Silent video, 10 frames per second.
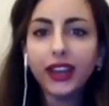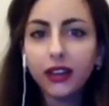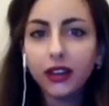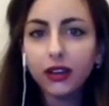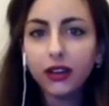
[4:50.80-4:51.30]

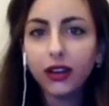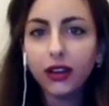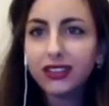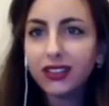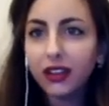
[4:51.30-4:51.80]
not just
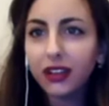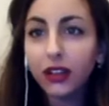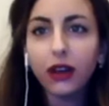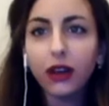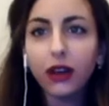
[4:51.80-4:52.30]
allowed
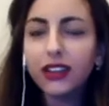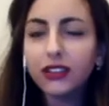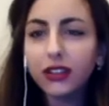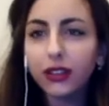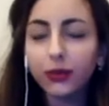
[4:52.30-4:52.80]
light into the
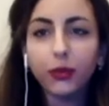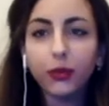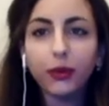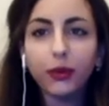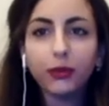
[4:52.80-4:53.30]
room and
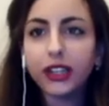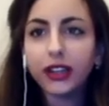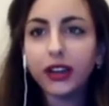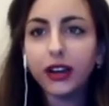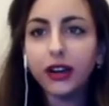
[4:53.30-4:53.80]
project
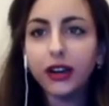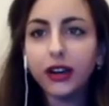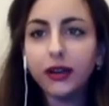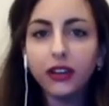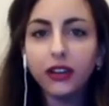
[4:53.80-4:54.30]

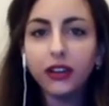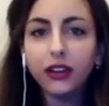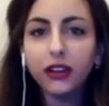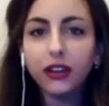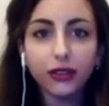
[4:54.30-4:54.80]
into
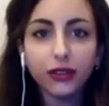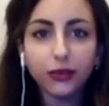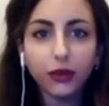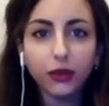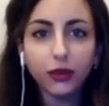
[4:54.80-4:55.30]
the room
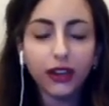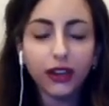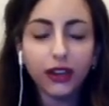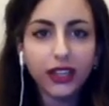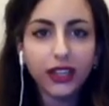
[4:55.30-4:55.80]
and
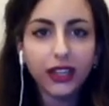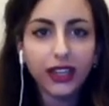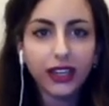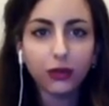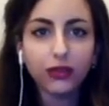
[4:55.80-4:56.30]
illuminated it through
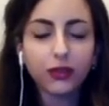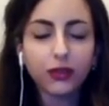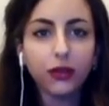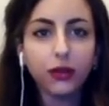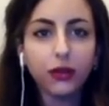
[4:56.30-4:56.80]
this small
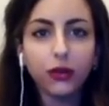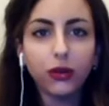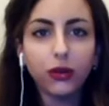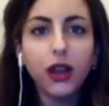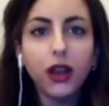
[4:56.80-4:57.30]
hole,
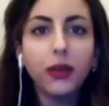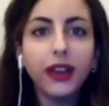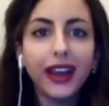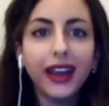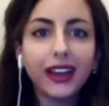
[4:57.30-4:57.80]
but it
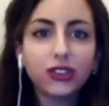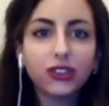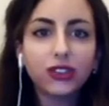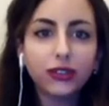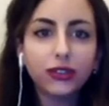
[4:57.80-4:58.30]
actually
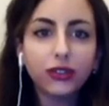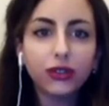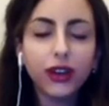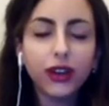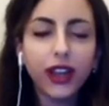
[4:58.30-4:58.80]
also
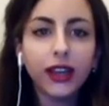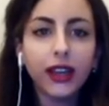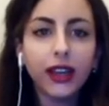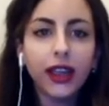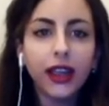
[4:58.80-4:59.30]
created
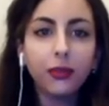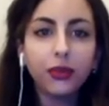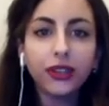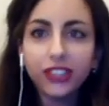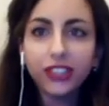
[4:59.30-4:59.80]
a
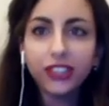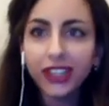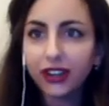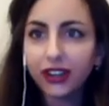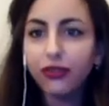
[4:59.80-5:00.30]
projection
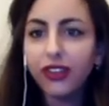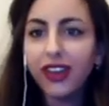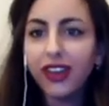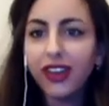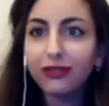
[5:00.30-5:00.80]
of the
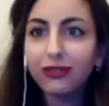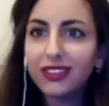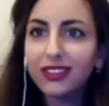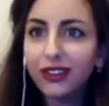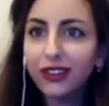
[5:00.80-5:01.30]
outside
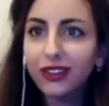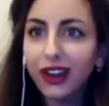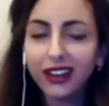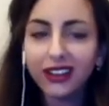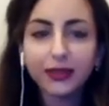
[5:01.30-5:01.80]
surroundings.